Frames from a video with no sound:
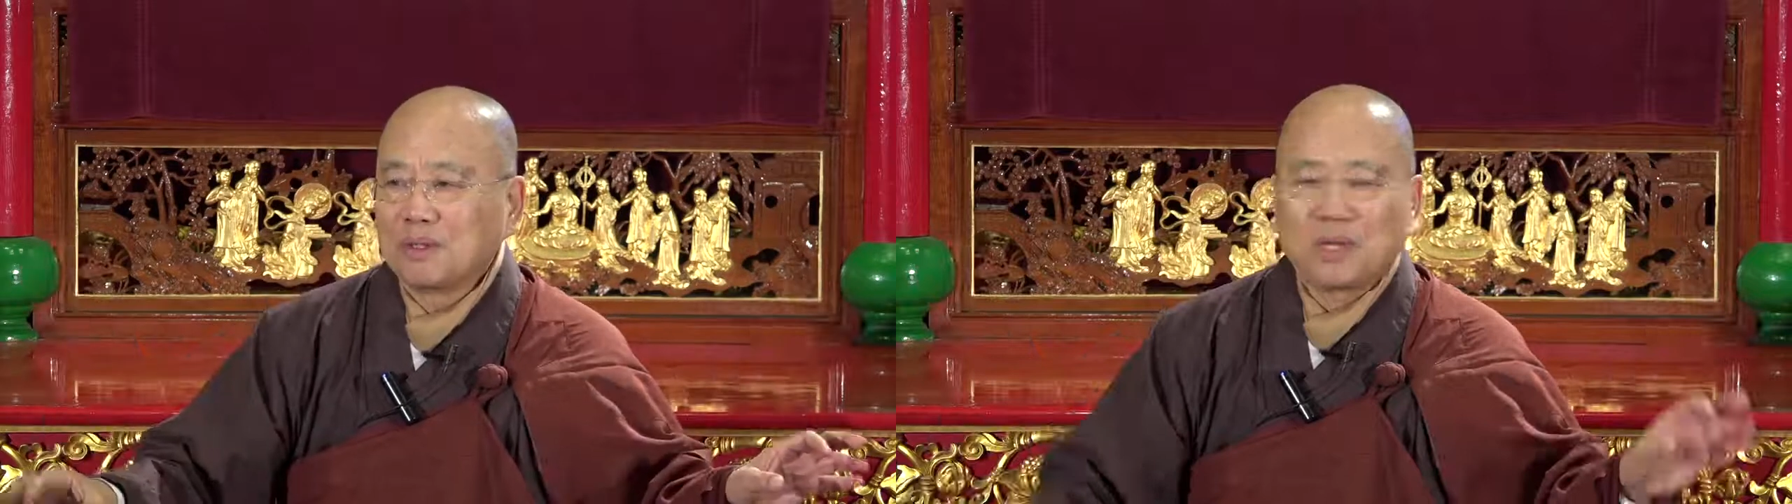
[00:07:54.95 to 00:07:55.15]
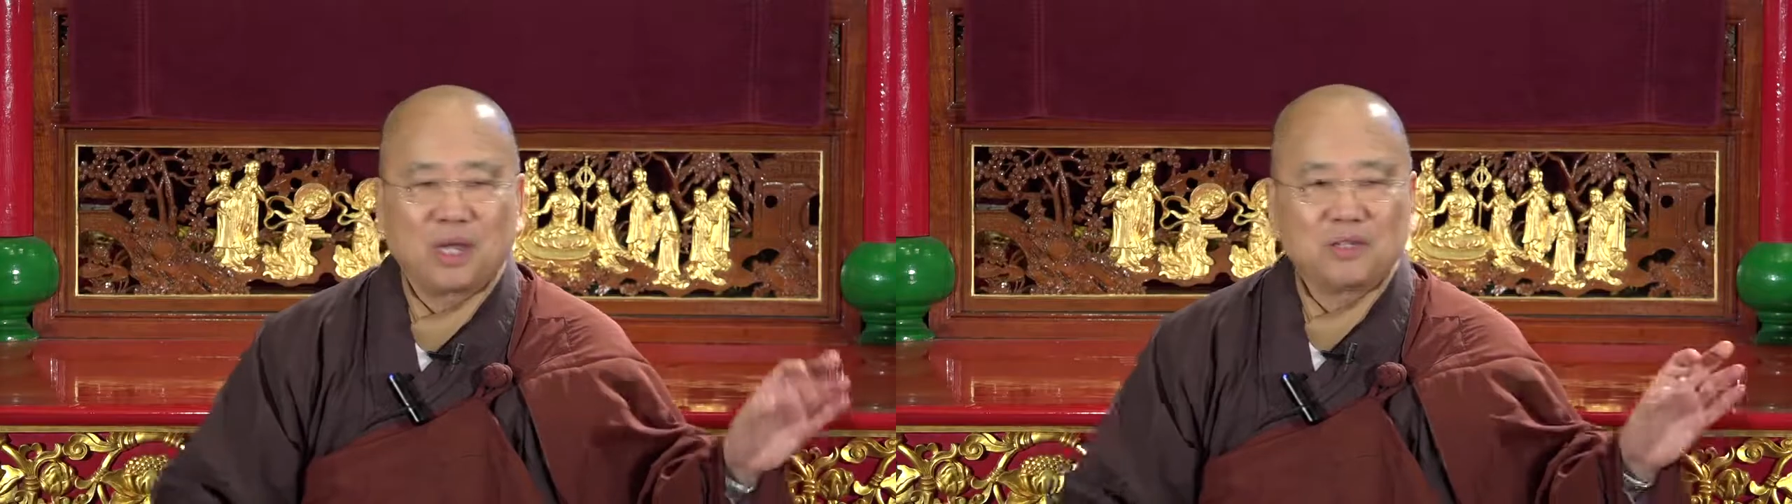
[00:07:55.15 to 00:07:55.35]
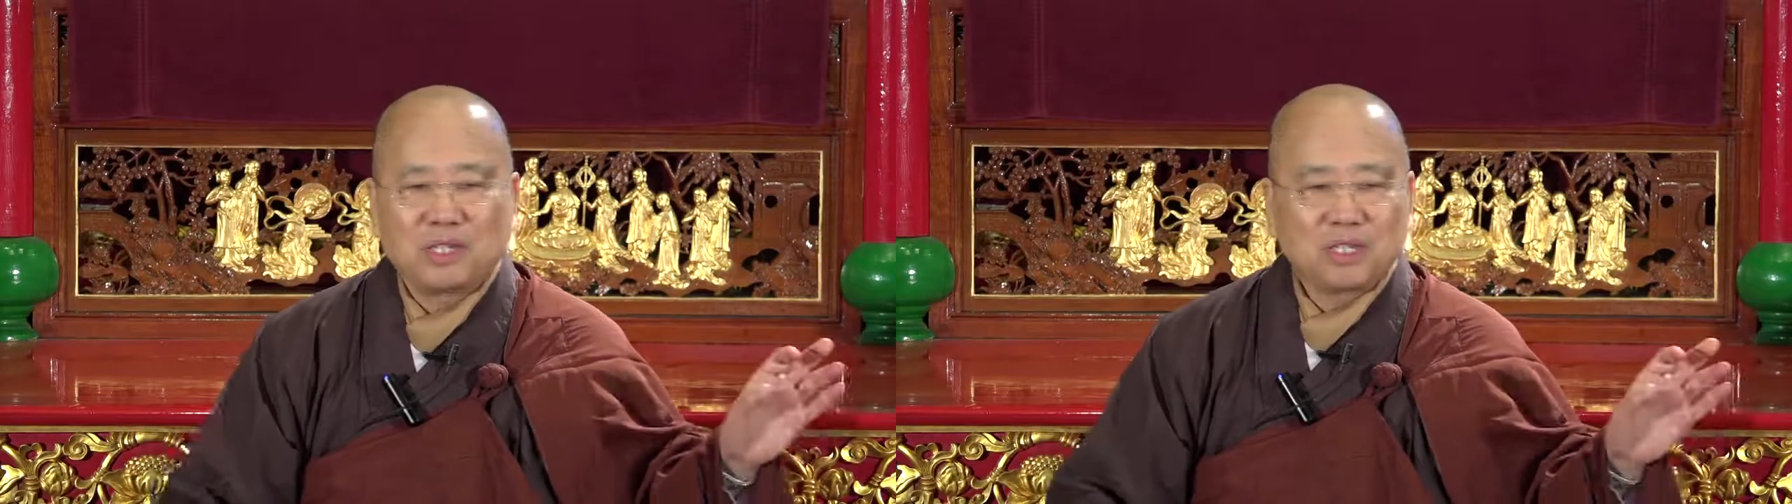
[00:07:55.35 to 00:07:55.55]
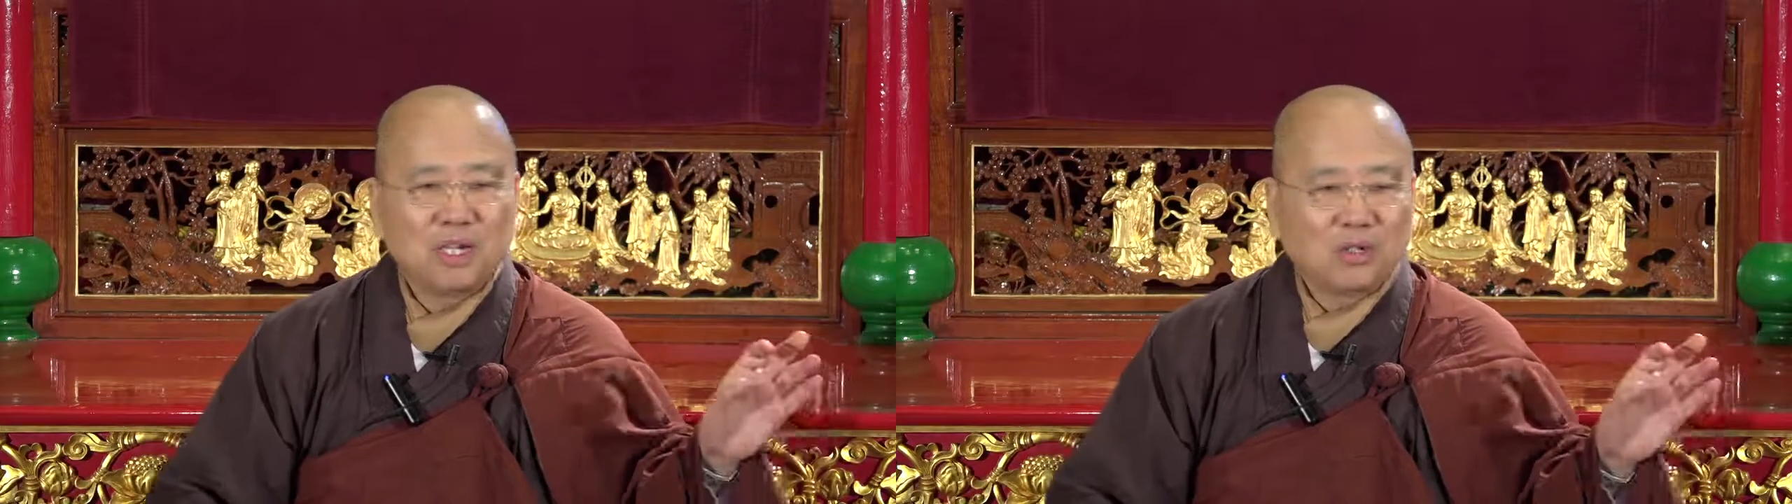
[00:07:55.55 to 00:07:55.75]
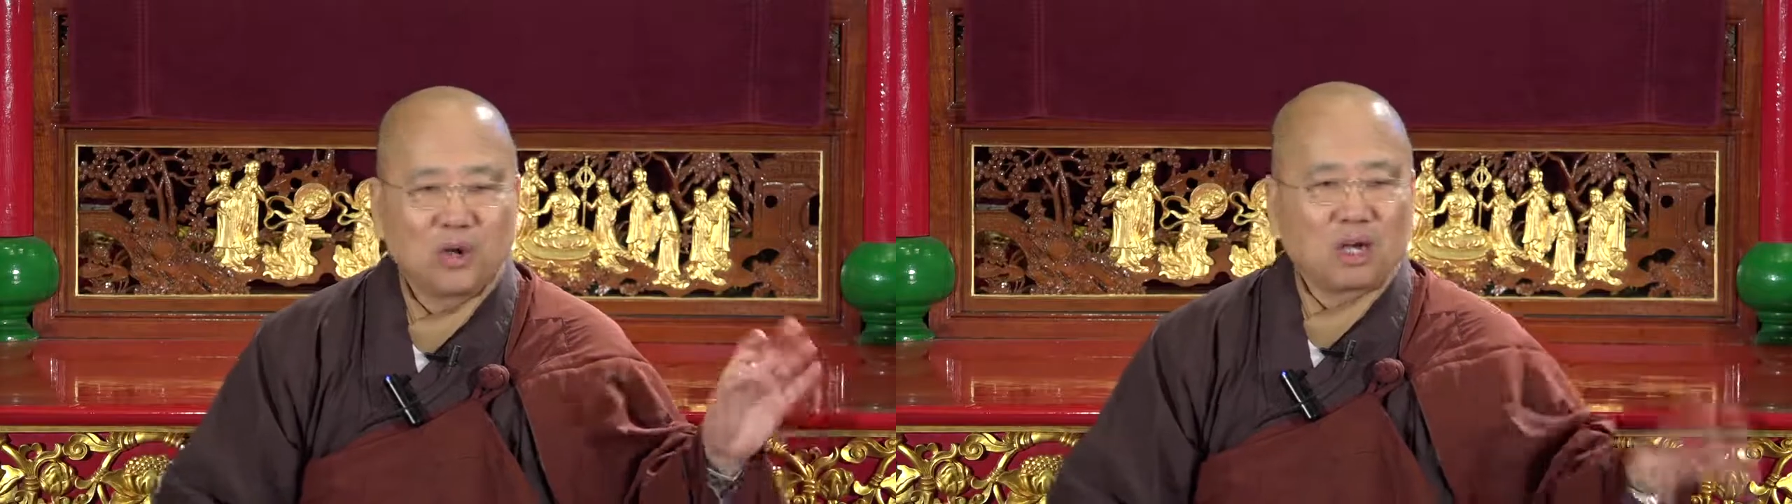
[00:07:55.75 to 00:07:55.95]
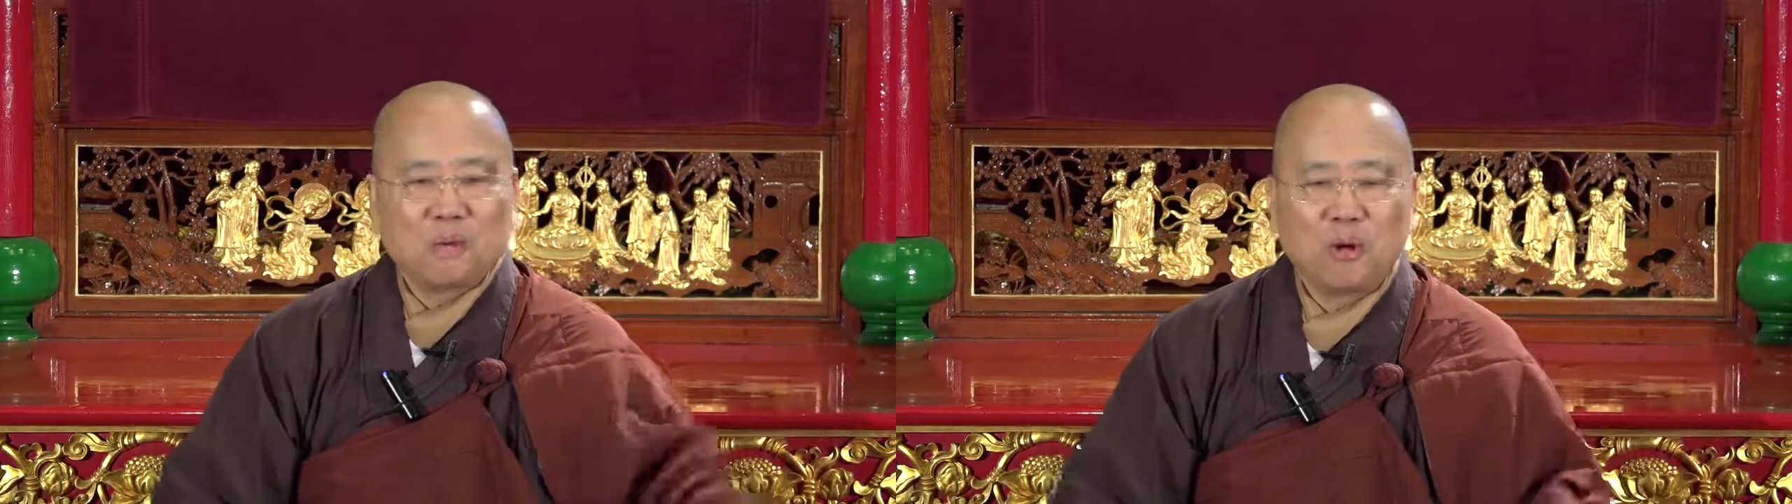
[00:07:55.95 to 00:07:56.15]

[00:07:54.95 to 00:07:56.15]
You can just talk